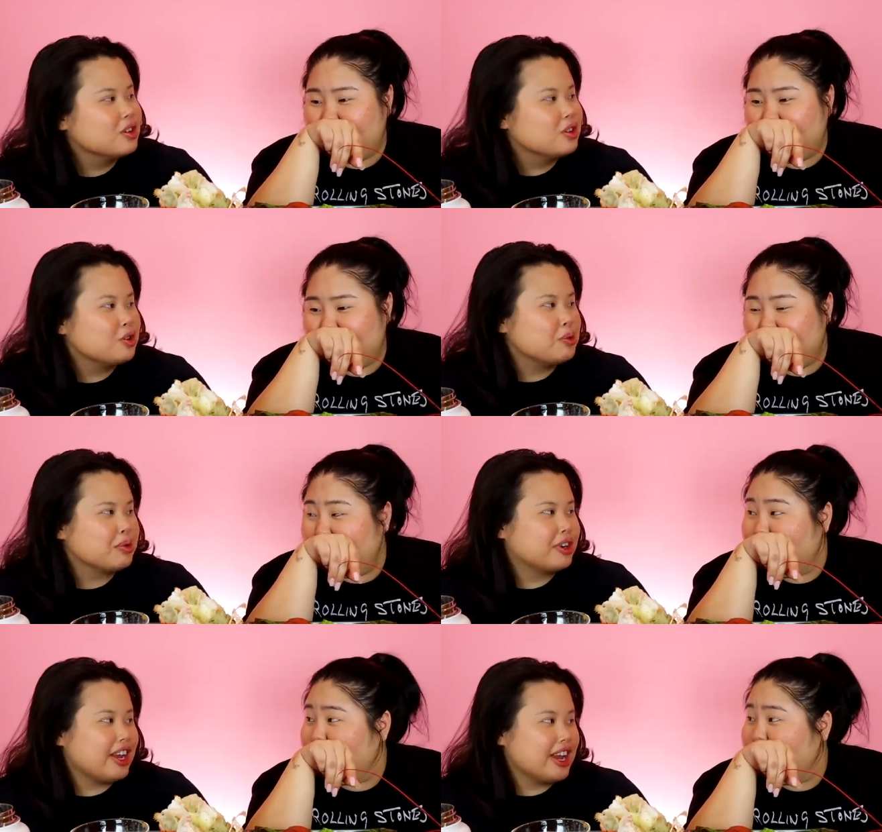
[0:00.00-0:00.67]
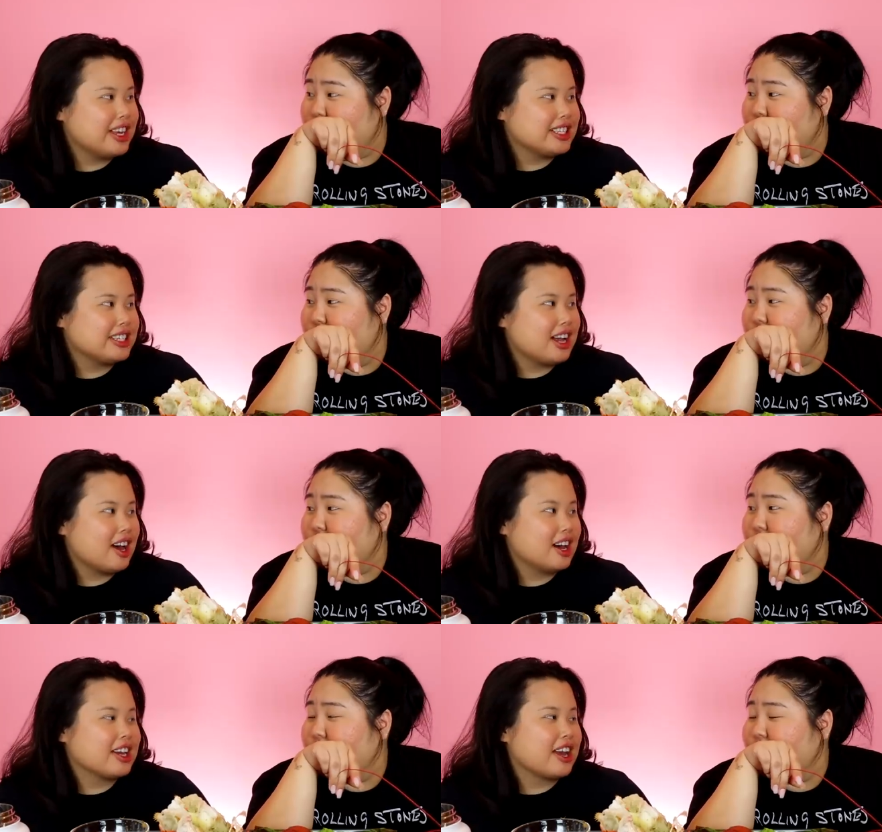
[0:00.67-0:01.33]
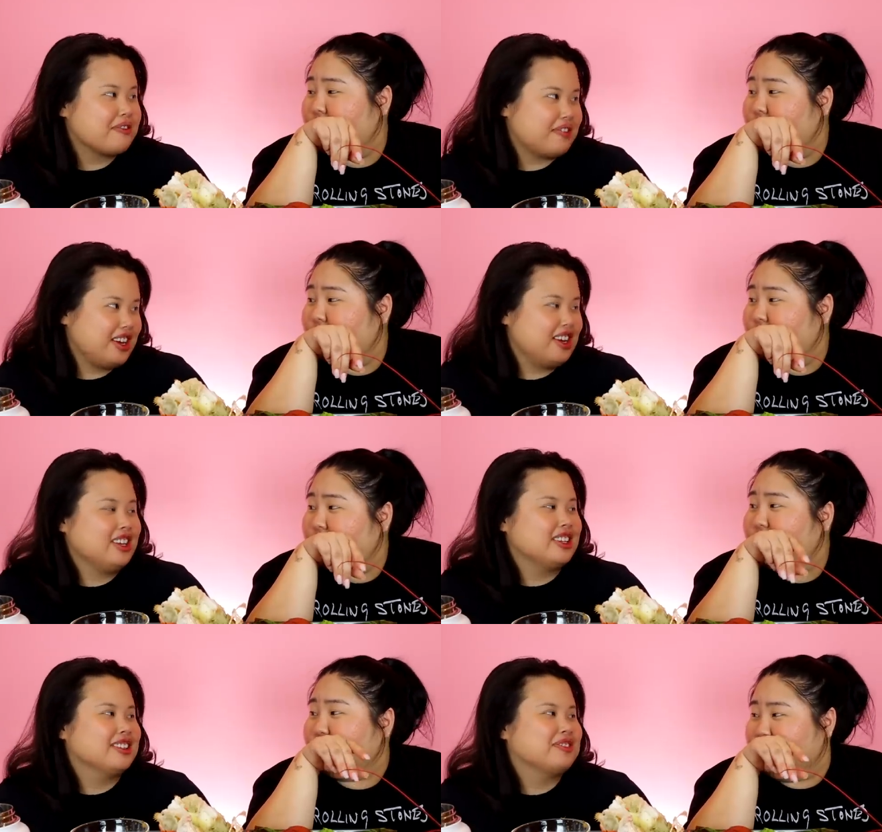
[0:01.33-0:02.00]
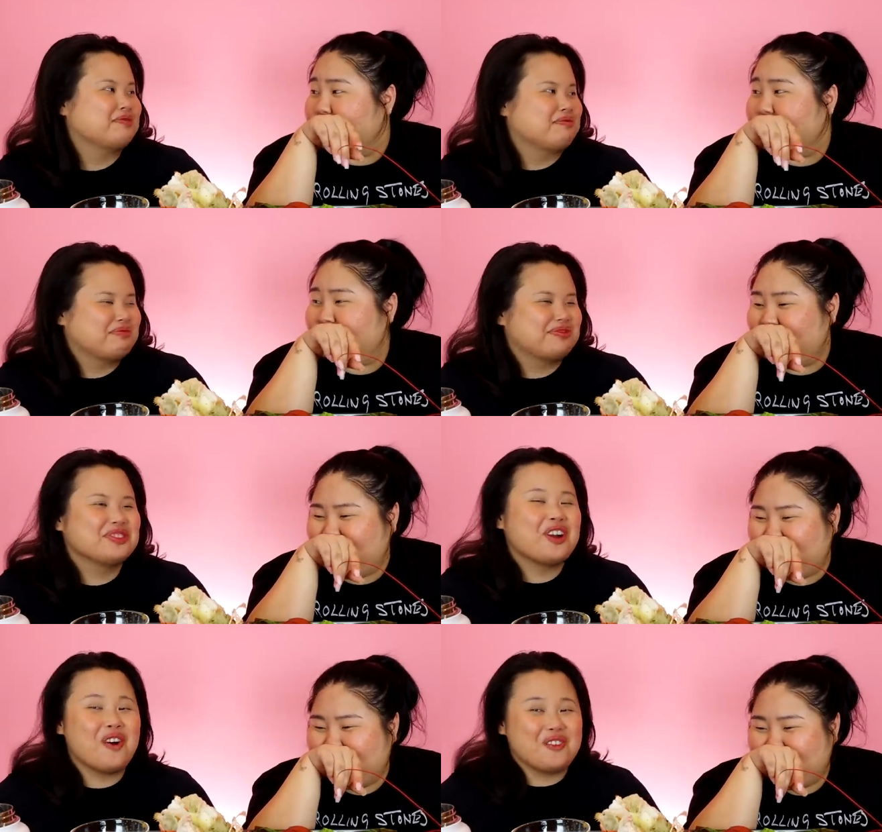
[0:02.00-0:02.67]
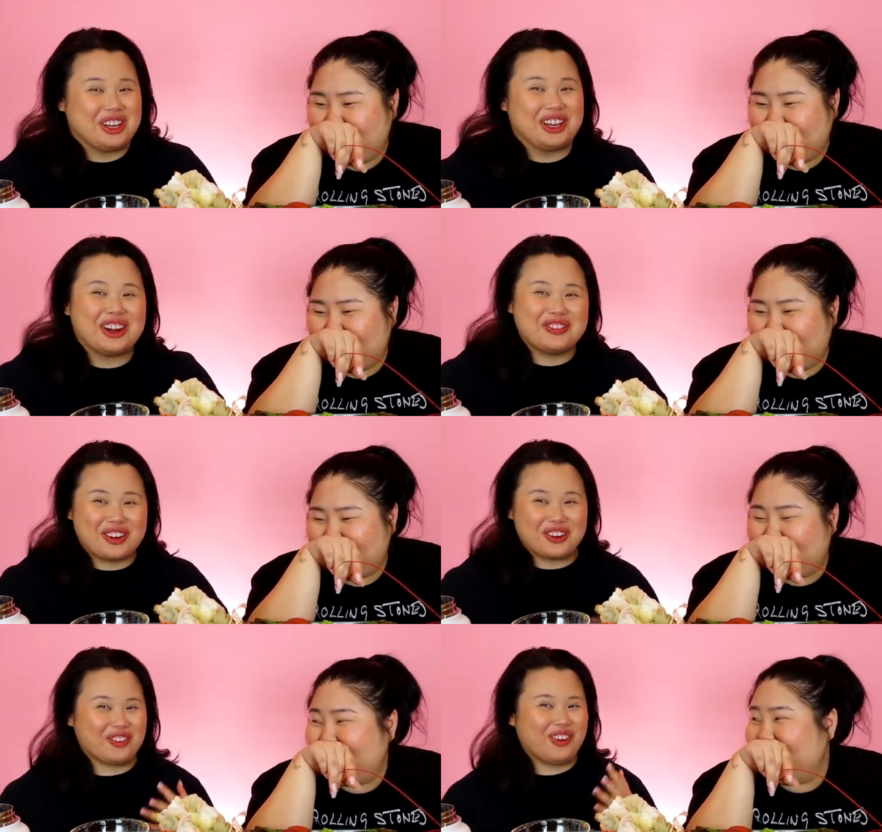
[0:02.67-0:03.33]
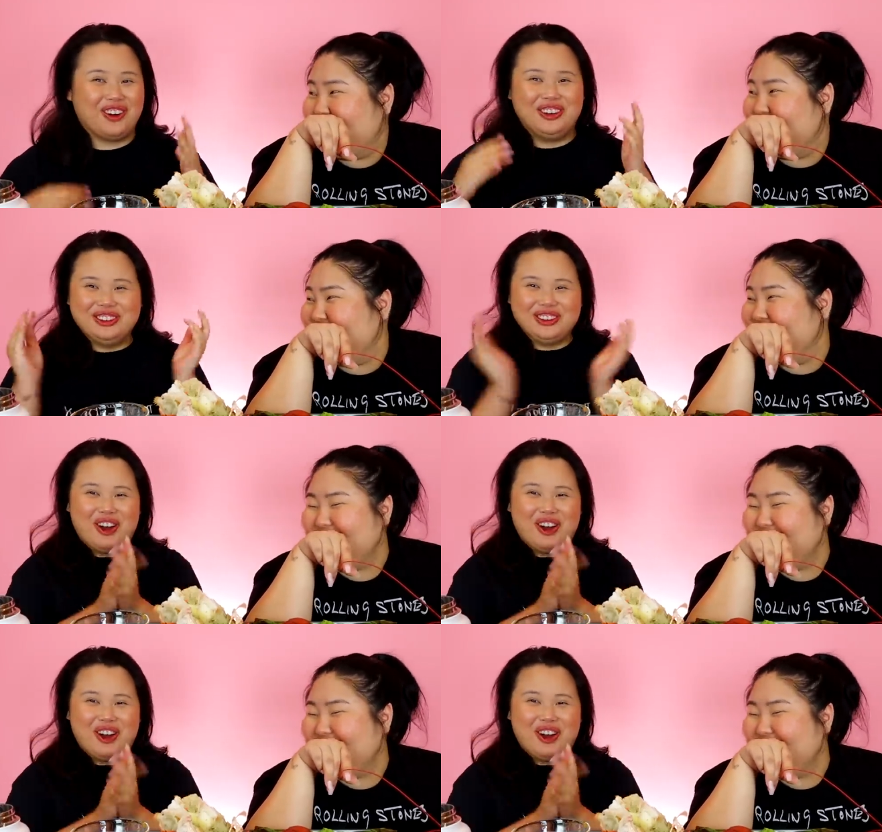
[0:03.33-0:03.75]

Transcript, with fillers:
Speaker 1: Cooper es café. Mm-hmm. Oh my god, I'm on a roll.